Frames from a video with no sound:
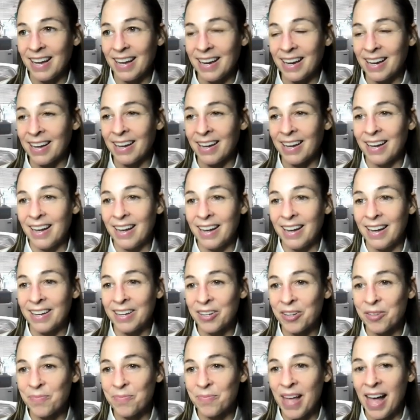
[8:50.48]

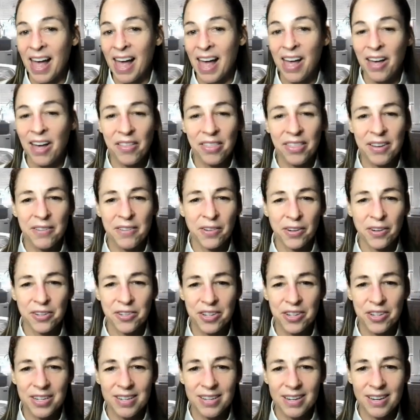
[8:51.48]
a healthy
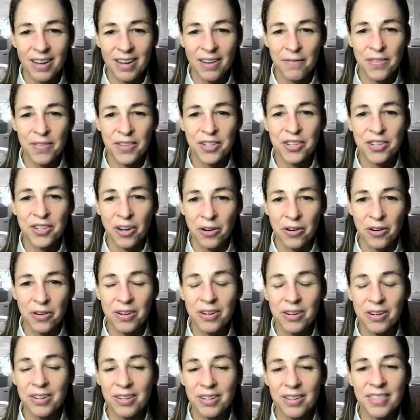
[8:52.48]
version of the
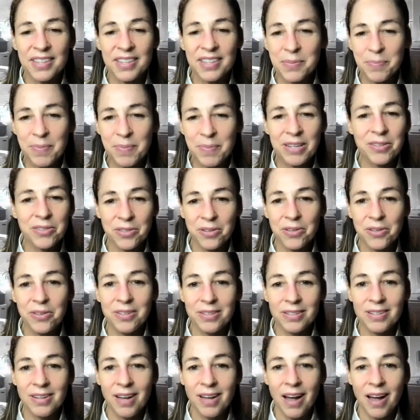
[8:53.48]
junk that's being
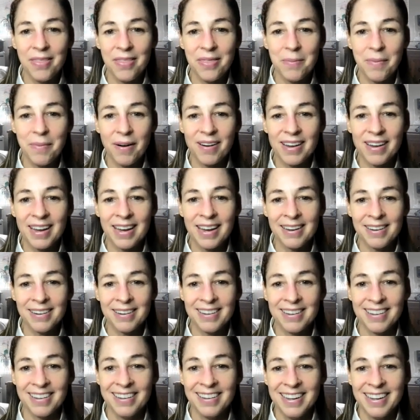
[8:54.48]
sold on the market.
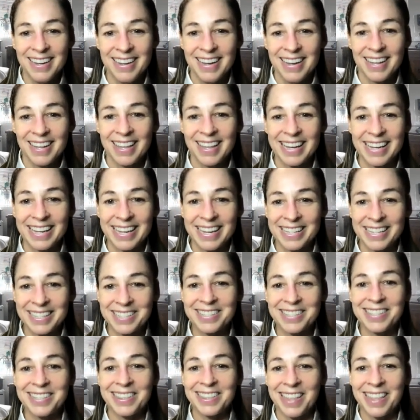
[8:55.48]
Like,
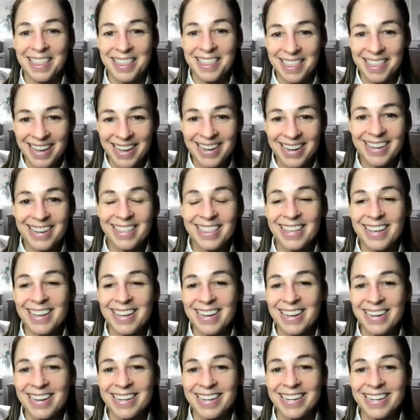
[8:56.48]
it's the thing
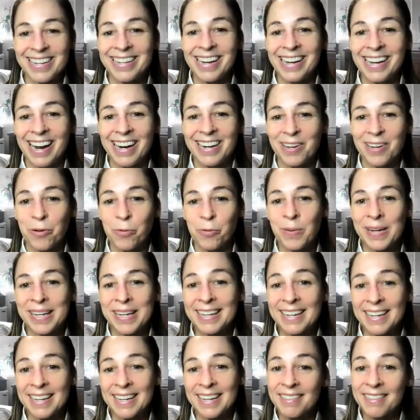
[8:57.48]
that kind of, we
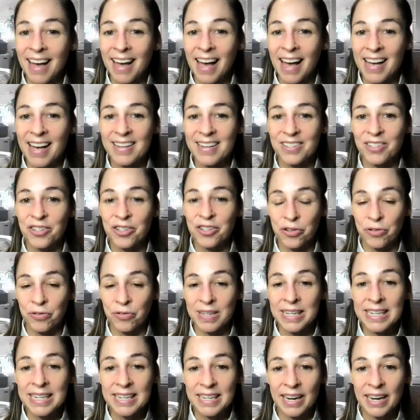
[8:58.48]
get that
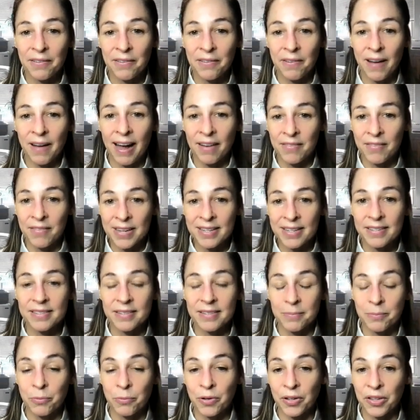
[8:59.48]
treat of having
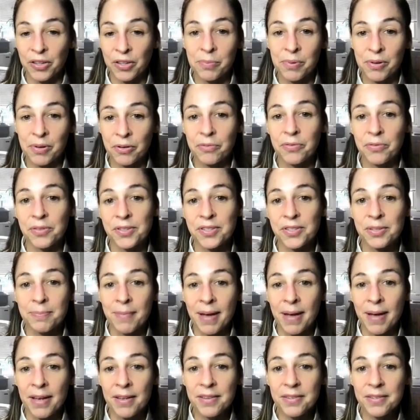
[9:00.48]
some really beautiful
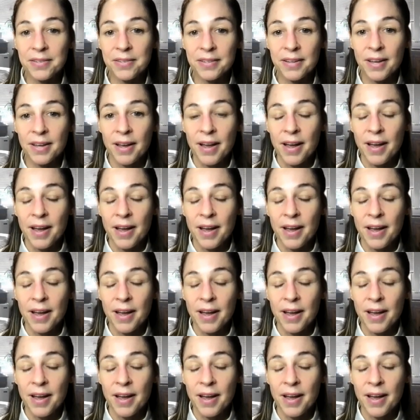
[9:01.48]
smells,